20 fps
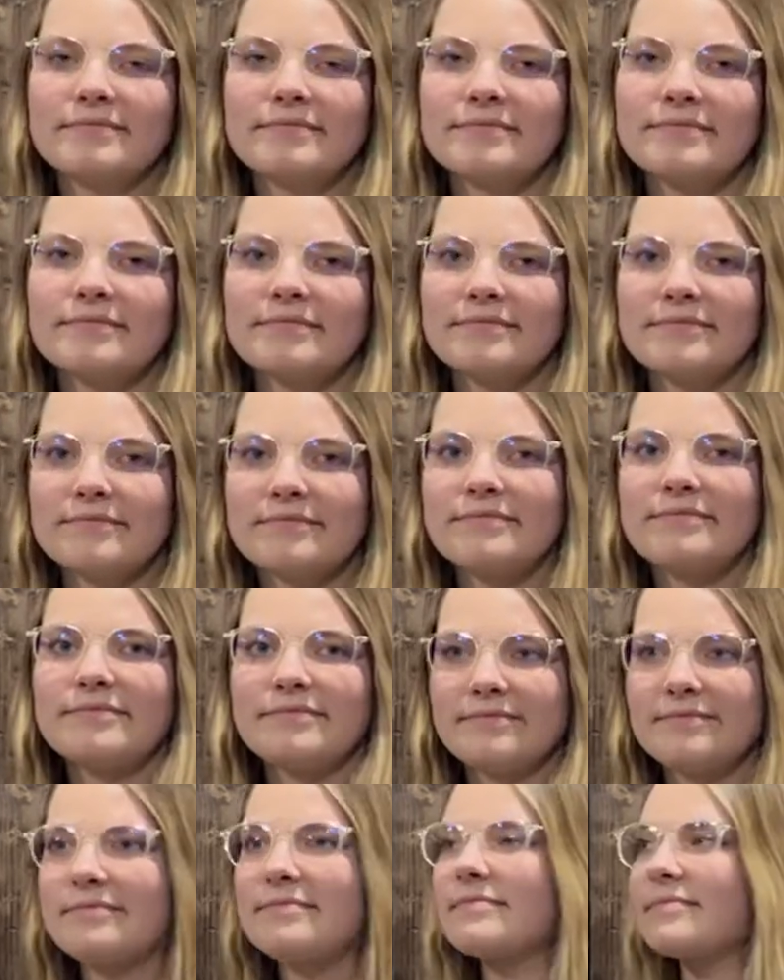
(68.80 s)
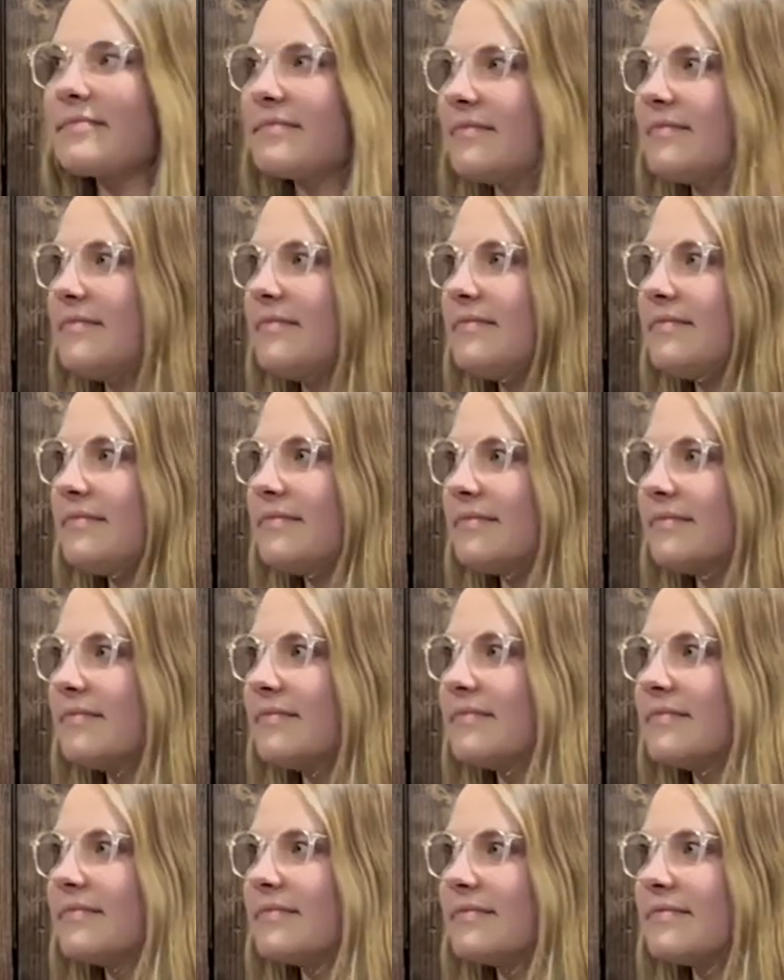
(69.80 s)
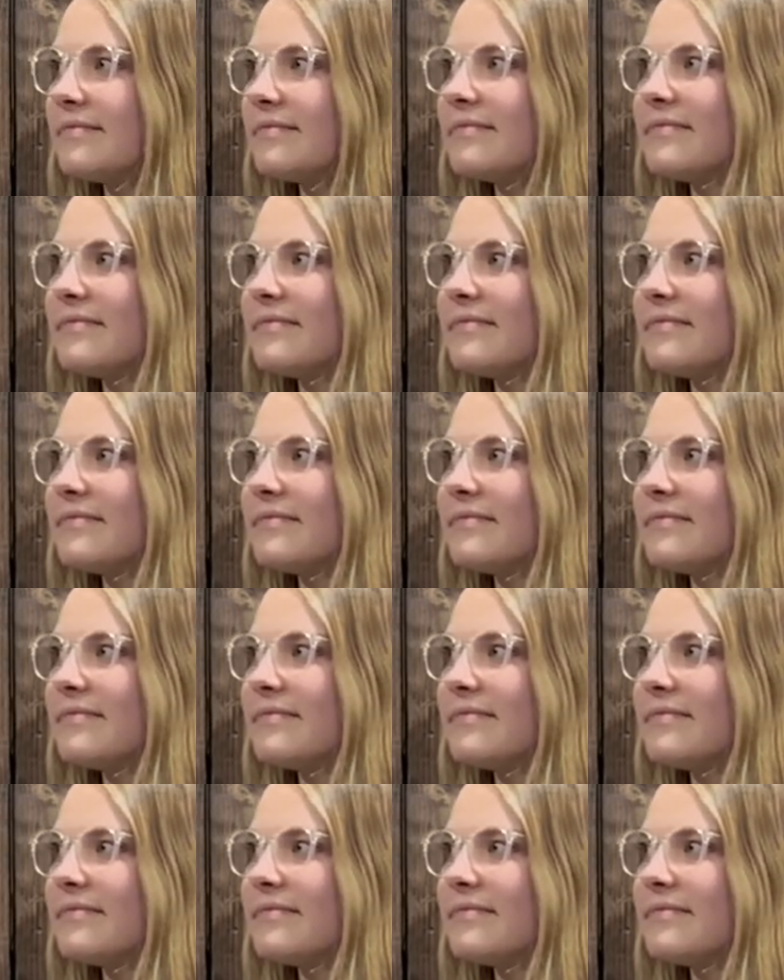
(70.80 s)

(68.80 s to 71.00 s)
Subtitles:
This person isn't speaking.